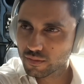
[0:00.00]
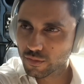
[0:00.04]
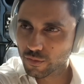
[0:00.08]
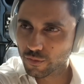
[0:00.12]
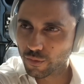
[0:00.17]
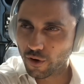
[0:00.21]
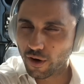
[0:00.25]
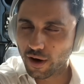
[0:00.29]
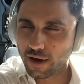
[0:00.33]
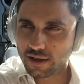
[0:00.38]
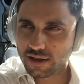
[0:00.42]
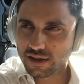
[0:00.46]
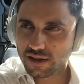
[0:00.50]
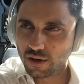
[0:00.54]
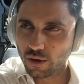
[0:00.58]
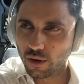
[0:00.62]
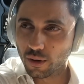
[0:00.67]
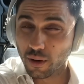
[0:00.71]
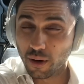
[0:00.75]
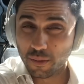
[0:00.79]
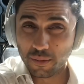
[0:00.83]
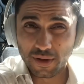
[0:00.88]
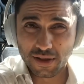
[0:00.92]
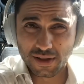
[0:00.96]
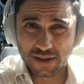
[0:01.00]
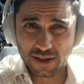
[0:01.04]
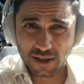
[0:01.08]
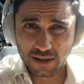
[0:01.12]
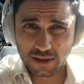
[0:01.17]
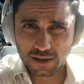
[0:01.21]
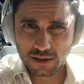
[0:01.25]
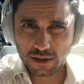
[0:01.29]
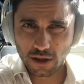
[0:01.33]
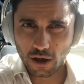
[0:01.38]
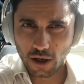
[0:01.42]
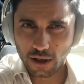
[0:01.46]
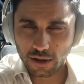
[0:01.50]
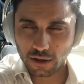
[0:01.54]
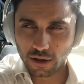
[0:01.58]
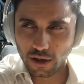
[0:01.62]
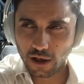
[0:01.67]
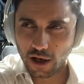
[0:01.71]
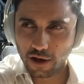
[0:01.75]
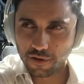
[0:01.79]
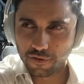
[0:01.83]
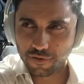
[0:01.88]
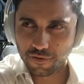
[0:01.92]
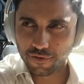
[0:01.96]
Great. So I'm listening to Tidal
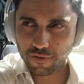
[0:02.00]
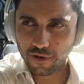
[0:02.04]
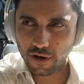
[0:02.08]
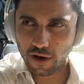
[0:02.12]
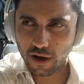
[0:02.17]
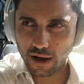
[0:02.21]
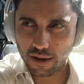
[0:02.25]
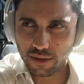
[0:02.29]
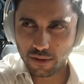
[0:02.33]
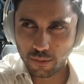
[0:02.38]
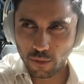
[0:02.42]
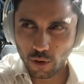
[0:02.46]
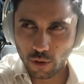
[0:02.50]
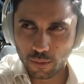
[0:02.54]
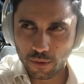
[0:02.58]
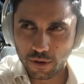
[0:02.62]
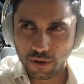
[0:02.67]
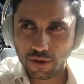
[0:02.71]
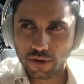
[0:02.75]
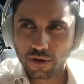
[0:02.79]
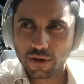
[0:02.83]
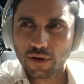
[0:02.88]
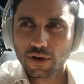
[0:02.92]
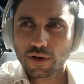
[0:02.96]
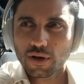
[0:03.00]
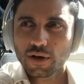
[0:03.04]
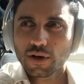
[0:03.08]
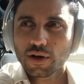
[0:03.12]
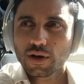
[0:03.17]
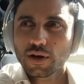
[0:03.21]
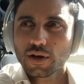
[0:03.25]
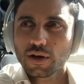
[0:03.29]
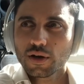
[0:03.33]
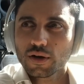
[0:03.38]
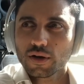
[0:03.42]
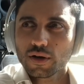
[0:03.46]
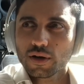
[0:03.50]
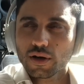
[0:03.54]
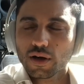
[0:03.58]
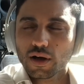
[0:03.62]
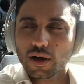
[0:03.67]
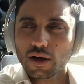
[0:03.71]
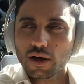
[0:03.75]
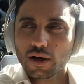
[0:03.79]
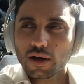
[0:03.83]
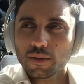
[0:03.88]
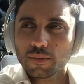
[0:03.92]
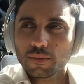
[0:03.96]
Hi-Fi at the moment
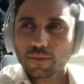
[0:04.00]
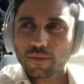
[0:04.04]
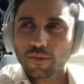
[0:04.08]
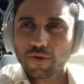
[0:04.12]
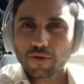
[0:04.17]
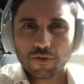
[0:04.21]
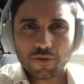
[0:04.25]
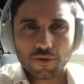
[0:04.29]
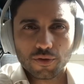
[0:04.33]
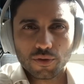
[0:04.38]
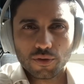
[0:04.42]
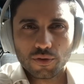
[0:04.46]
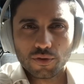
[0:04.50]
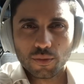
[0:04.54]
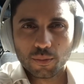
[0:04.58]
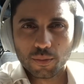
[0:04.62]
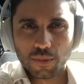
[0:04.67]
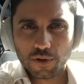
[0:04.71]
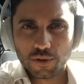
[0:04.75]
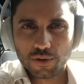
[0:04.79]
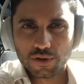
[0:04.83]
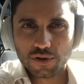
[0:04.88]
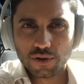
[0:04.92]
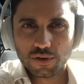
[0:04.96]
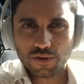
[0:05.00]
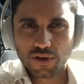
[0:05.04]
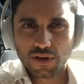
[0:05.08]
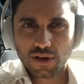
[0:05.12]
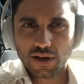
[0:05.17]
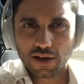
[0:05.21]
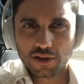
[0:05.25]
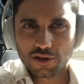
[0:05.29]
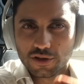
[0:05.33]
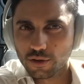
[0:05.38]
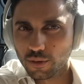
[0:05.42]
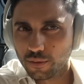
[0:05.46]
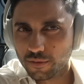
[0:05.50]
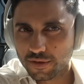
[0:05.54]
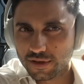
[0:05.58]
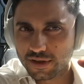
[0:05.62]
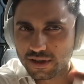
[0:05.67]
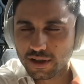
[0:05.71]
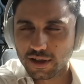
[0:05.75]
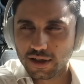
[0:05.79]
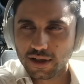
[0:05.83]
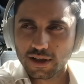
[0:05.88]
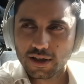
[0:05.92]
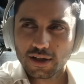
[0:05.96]
through the Bluetooth connection,
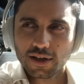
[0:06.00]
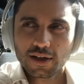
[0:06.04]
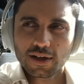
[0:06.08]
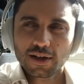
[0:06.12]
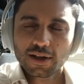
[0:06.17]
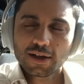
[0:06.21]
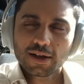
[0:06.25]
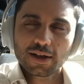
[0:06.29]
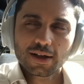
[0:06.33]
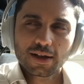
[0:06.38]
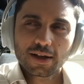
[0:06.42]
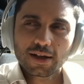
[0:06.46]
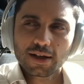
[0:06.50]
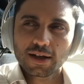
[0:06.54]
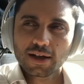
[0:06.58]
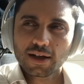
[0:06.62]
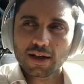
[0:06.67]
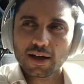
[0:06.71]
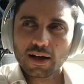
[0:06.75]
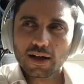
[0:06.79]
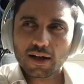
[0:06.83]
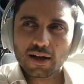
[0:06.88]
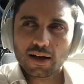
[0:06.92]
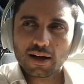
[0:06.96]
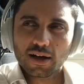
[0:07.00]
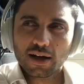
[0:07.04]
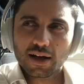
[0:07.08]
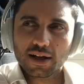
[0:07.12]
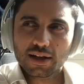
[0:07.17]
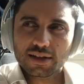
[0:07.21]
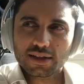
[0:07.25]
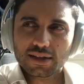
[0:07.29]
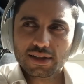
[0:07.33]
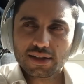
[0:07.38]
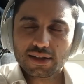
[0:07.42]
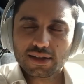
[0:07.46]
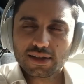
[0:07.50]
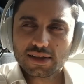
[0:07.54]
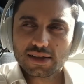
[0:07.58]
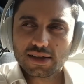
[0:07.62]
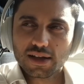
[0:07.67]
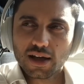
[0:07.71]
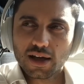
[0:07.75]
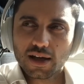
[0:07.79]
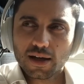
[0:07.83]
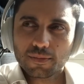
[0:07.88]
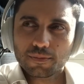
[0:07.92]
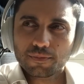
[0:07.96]
obviously, and it's
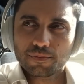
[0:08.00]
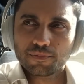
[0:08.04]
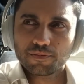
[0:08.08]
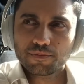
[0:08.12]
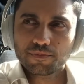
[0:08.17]
no